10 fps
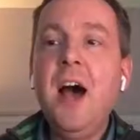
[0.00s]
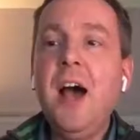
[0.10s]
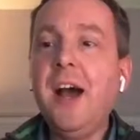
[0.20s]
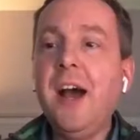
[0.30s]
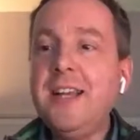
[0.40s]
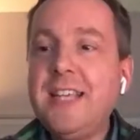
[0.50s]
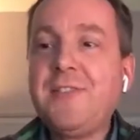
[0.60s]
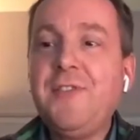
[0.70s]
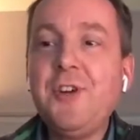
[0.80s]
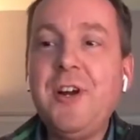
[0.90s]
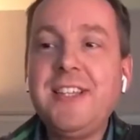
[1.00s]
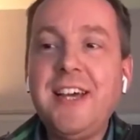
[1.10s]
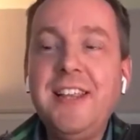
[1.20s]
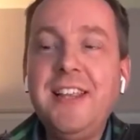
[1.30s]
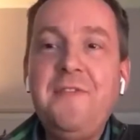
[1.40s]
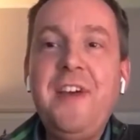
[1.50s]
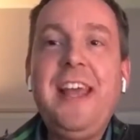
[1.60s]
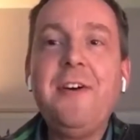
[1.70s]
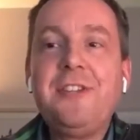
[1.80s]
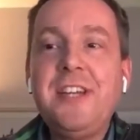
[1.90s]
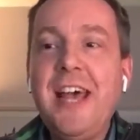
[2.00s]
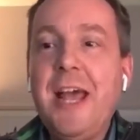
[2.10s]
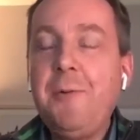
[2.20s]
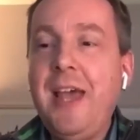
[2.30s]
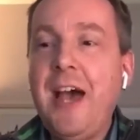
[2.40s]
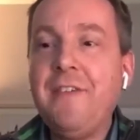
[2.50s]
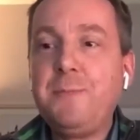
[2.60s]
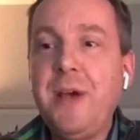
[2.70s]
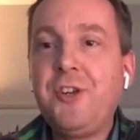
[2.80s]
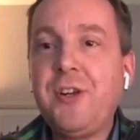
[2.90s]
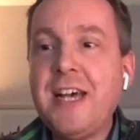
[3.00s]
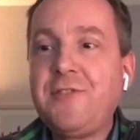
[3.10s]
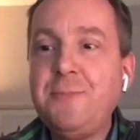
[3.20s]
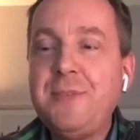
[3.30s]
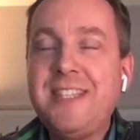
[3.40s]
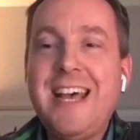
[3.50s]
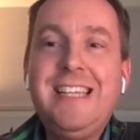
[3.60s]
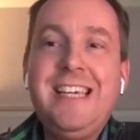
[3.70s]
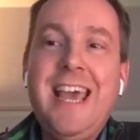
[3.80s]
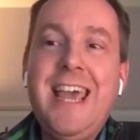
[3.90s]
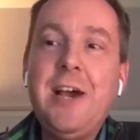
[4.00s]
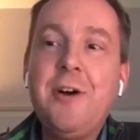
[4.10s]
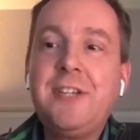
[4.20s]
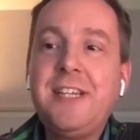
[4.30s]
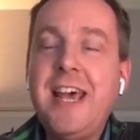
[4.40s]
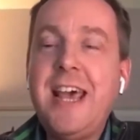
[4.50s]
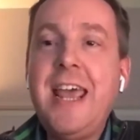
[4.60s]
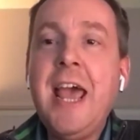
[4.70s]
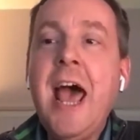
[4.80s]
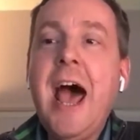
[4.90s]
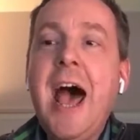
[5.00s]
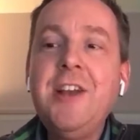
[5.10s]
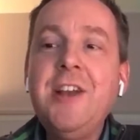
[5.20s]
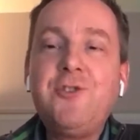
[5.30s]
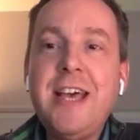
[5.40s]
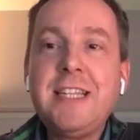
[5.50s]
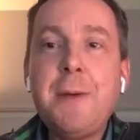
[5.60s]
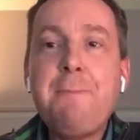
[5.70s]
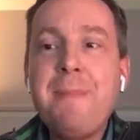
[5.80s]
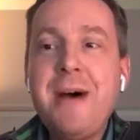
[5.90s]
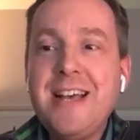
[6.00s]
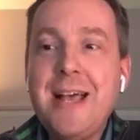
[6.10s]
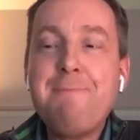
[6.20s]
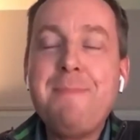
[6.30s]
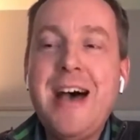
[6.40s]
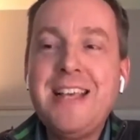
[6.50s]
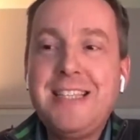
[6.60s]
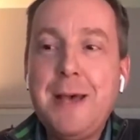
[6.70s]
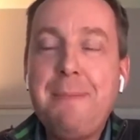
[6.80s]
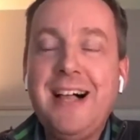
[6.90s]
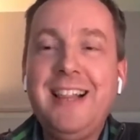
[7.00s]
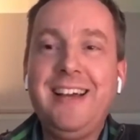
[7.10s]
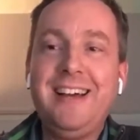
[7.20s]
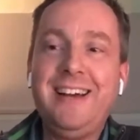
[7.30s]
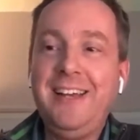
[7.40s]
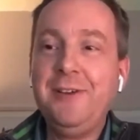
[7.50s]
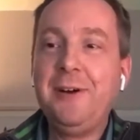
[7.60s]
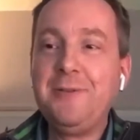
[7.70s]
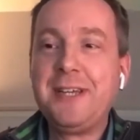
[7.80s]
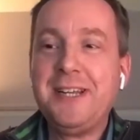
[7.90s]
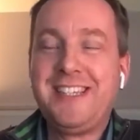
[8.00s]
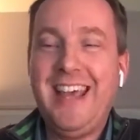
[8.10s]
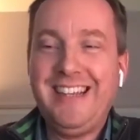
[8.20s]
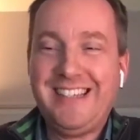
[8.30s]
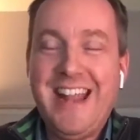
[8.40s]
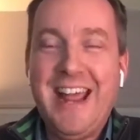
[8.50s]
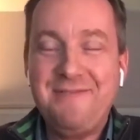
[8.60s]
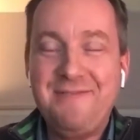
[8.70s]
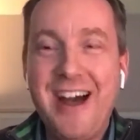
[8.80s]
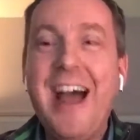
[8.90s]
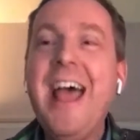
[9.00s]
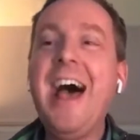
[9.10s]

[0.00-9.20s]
Hi guys, thanks for joining us on the video today. We have a special guest from San Diego today, Andres Mazabel. I knew I was going to say his name wrong.